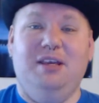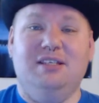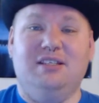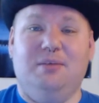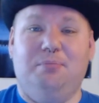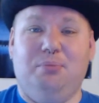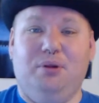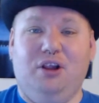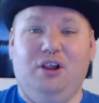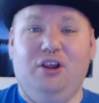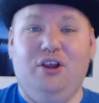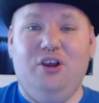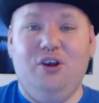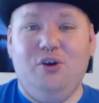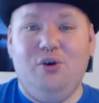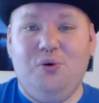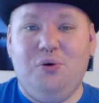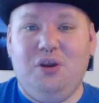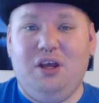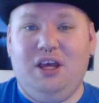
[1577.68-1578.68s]
He's a
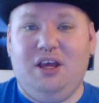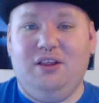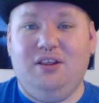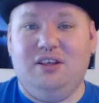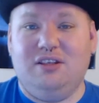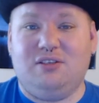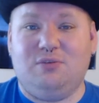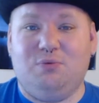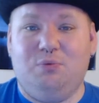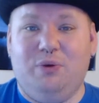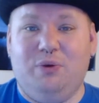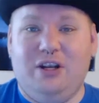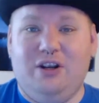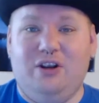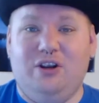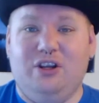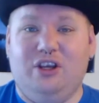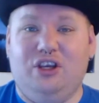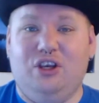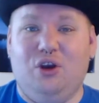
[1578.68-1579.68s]
balloon in this
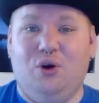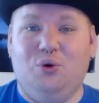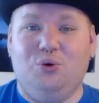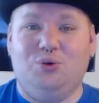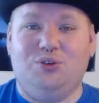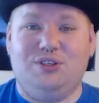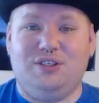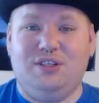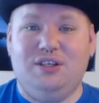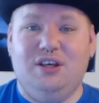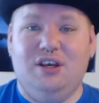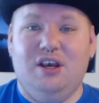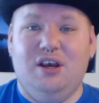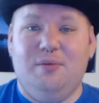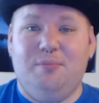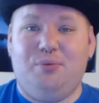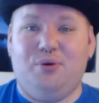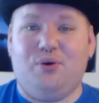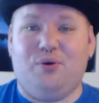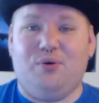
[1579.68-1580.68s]
weird ghost
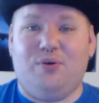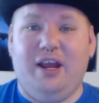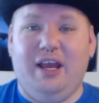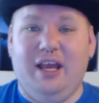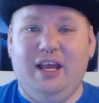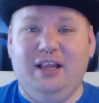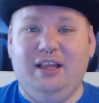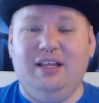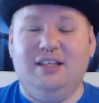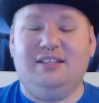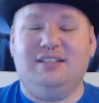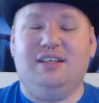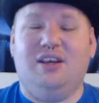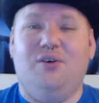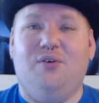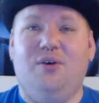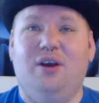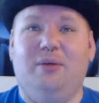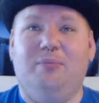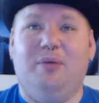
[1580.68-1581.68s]
parade that's
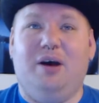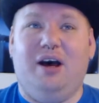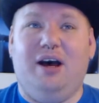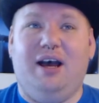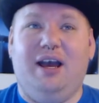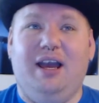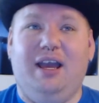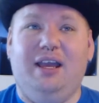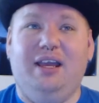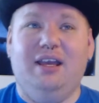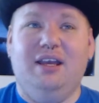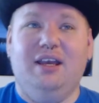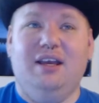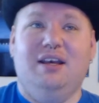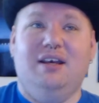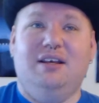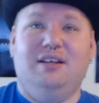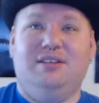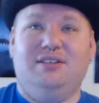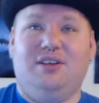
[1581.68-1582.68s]
going by.
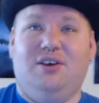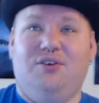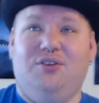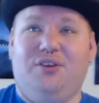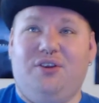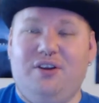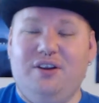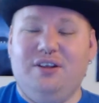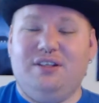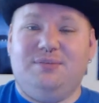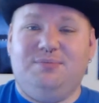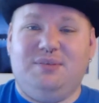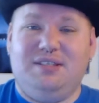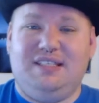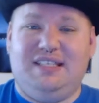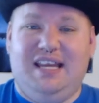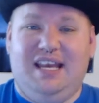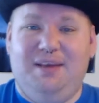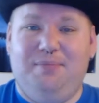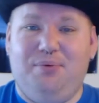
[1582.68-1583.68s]
So there is some
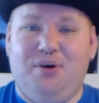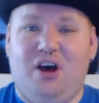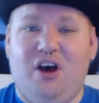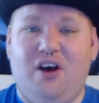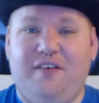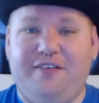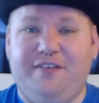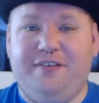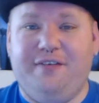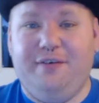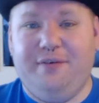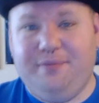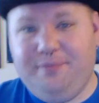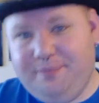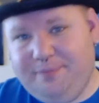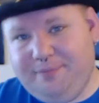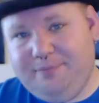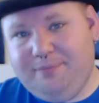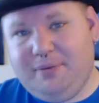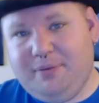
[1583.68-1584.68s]
Stay Puft.
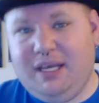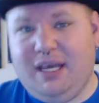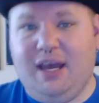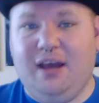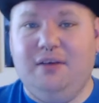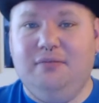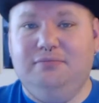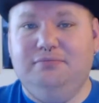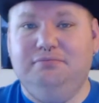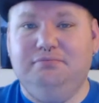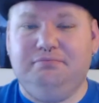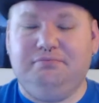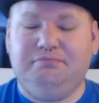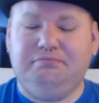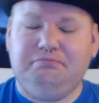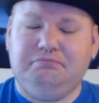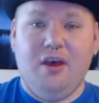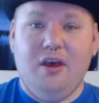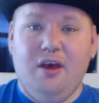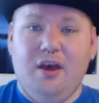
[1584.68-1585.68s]
But yeah.
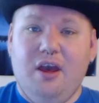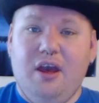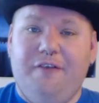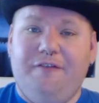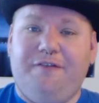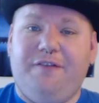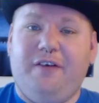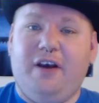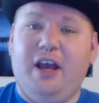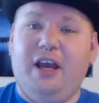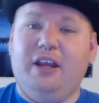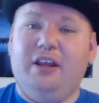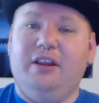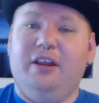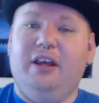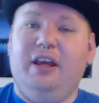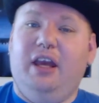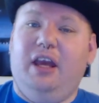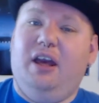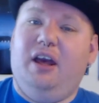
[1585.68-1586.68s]
And
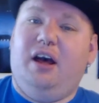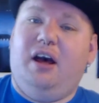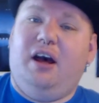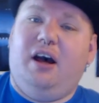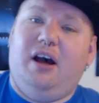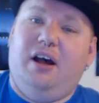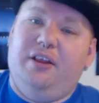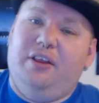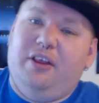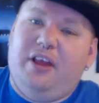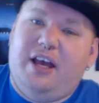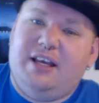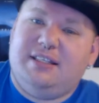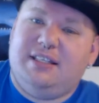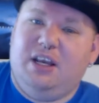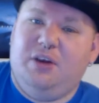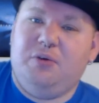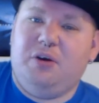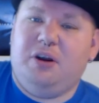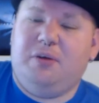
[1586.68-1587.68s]
finally, the
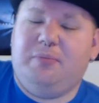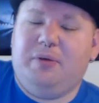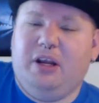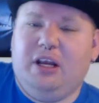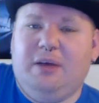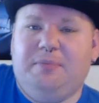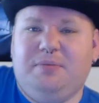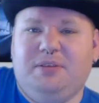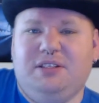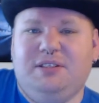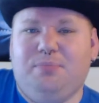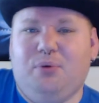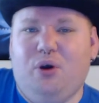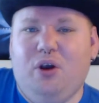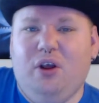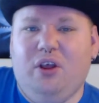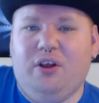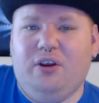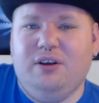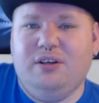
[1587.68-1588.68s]
last thing I want to bring up in
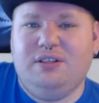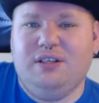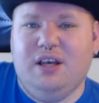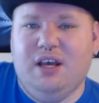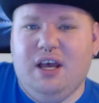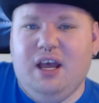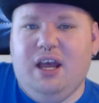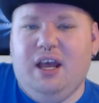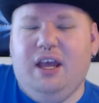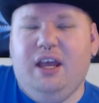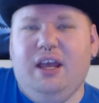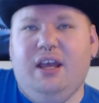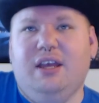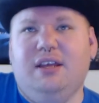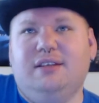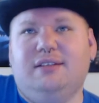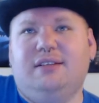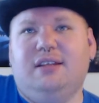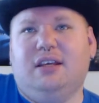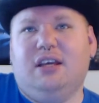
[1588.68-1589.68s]
spoilers
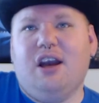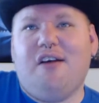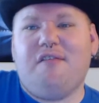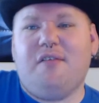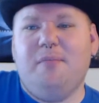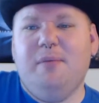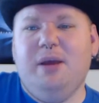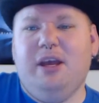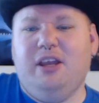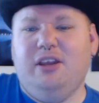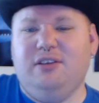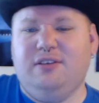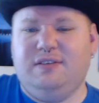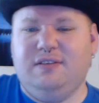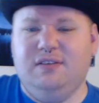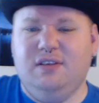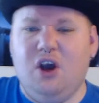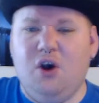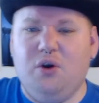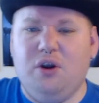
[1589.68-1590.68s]
is the government
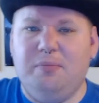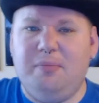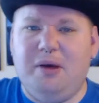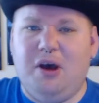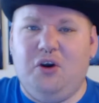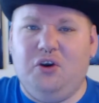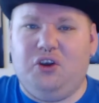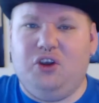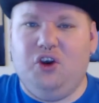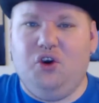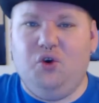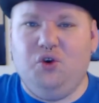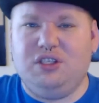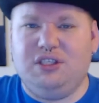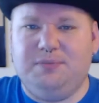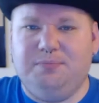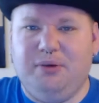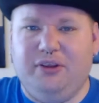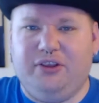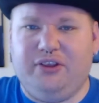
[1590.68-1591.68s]
is known about
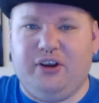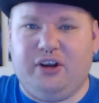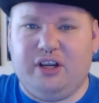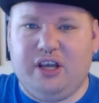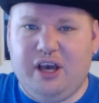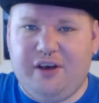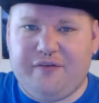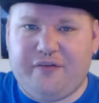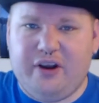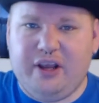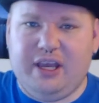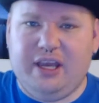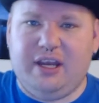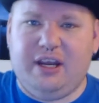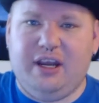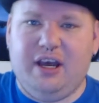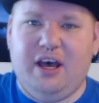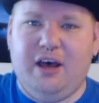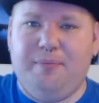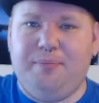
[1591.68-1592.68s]
ghosts, but they're covering
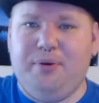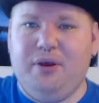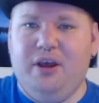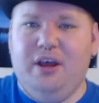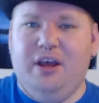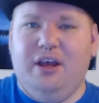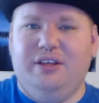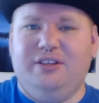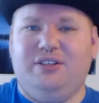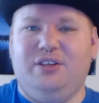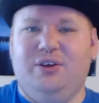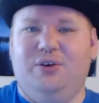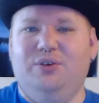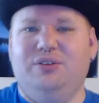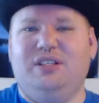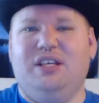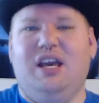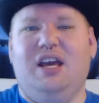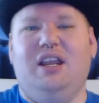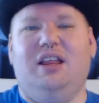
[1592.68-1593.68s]
it up. And so
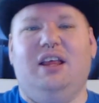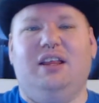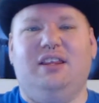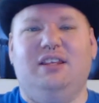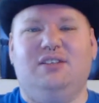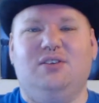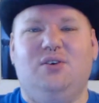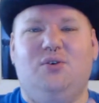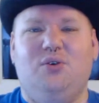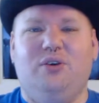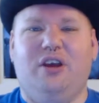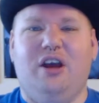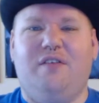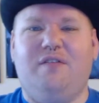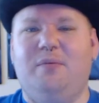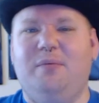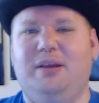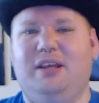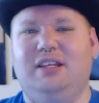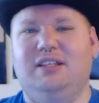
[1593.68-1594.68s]
it's kind of like this whole
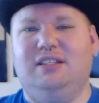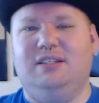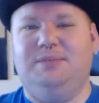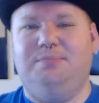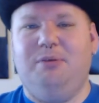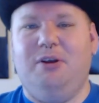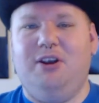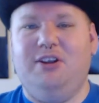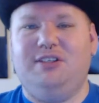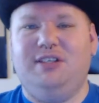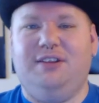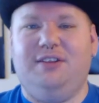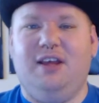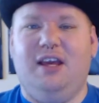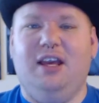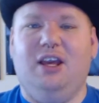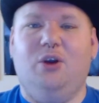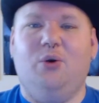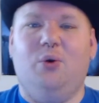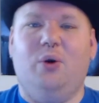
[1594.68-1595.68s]
government conspiracy
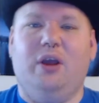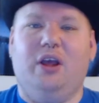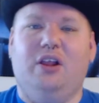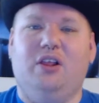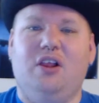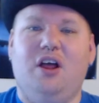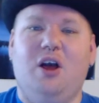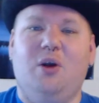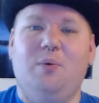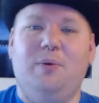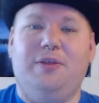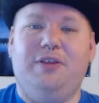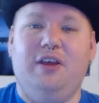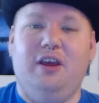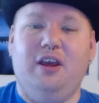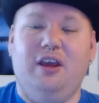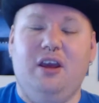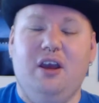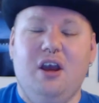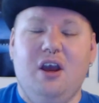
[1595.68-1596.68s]
thing going along with
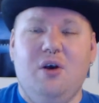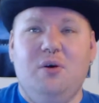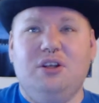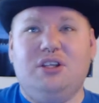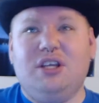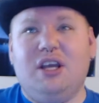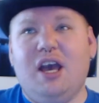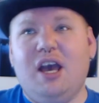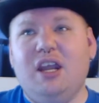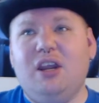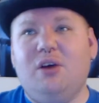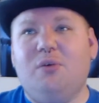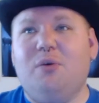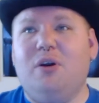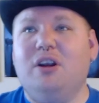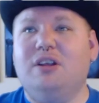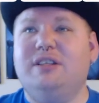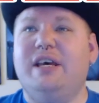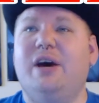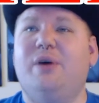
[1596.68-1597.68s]
it, which kind of
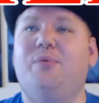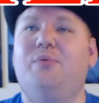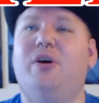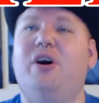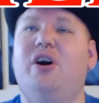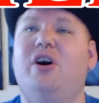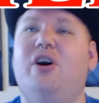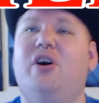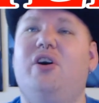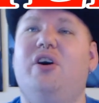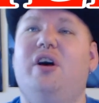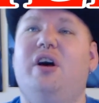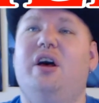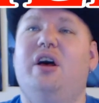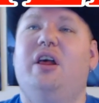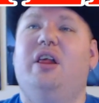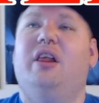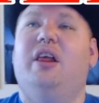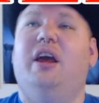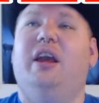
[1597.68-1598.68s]
works out well.
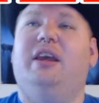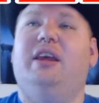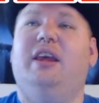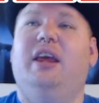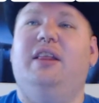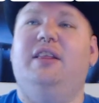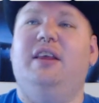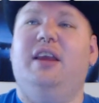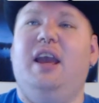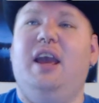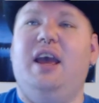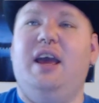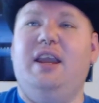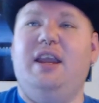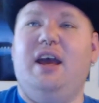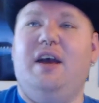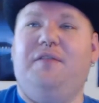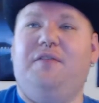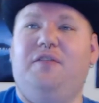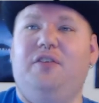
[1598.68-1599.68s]
Like in the
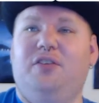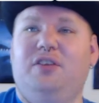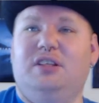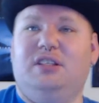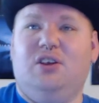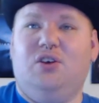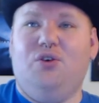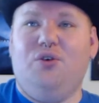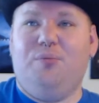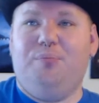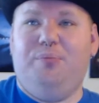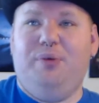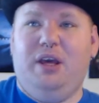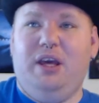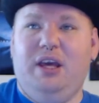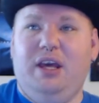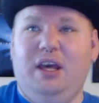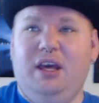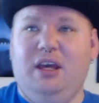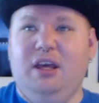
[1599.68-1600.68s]
end, after this whole
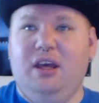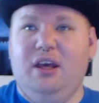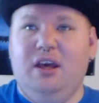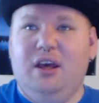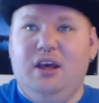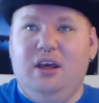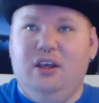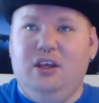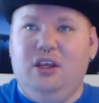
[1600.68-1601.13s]
big,